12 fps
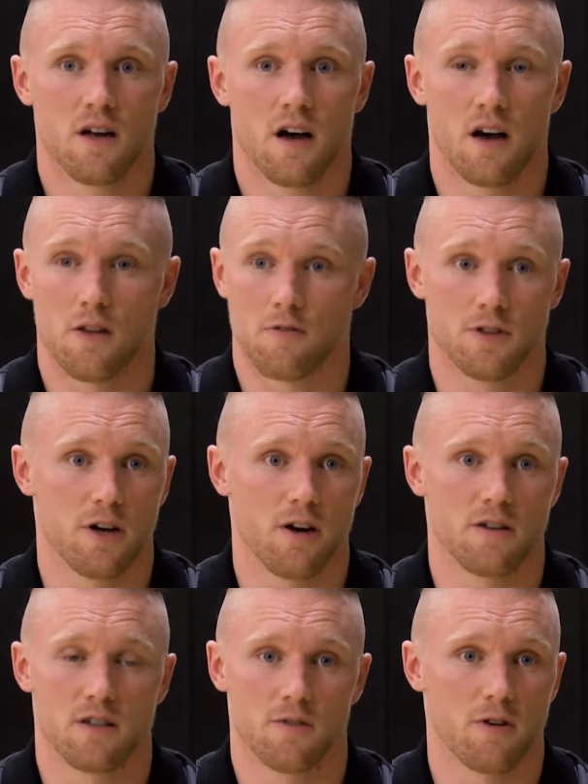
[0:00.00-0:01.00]
The
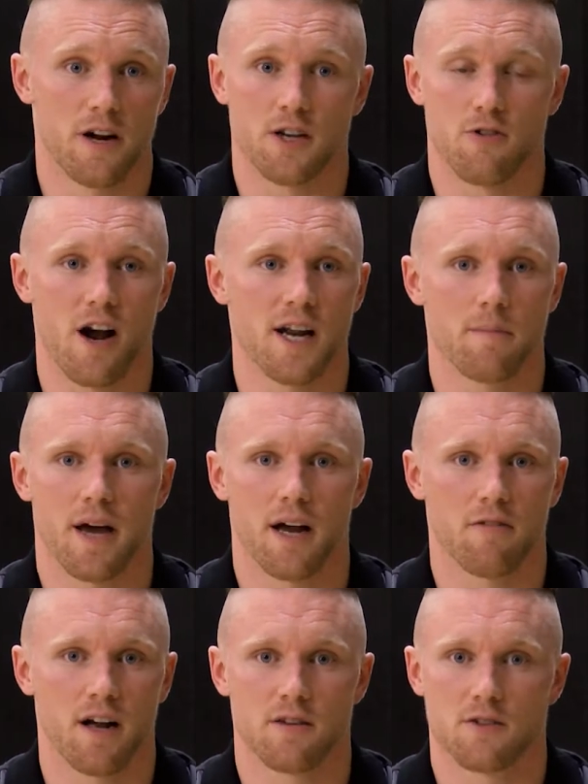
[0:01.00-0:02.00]
returners have a great training
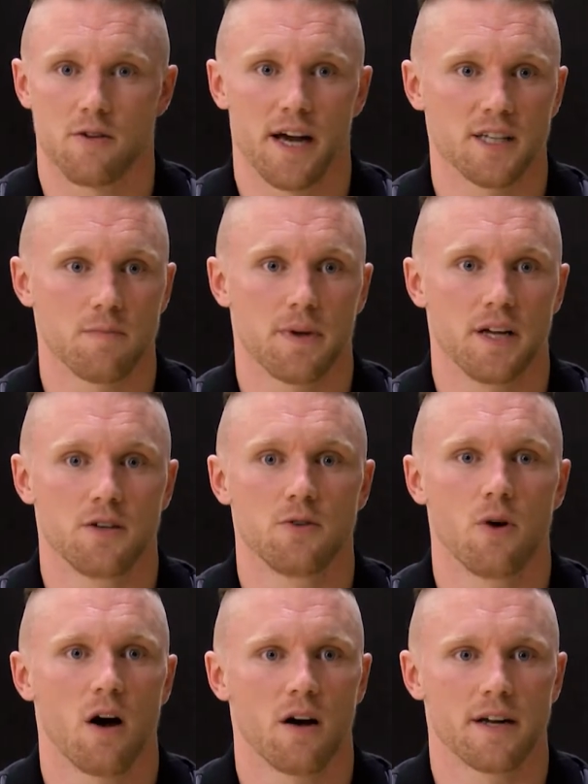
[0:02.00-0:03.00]
background, so it hasn't been
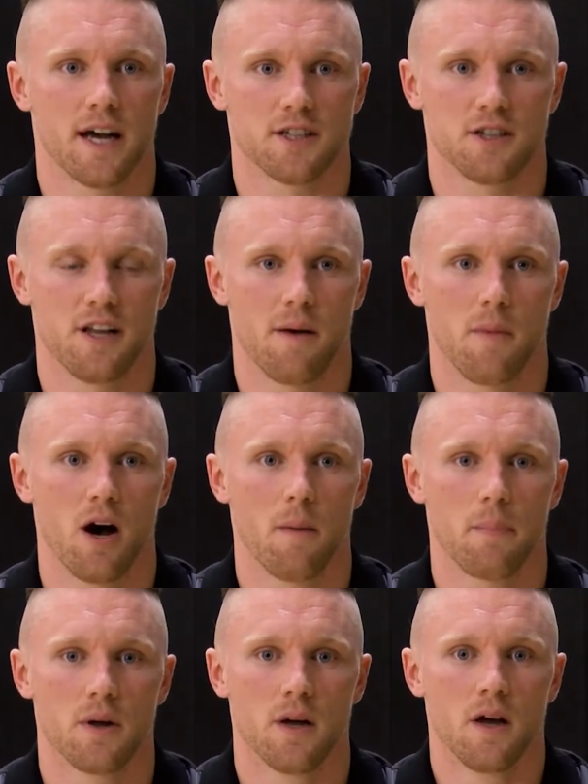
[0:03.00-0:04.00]
too hard catching them up.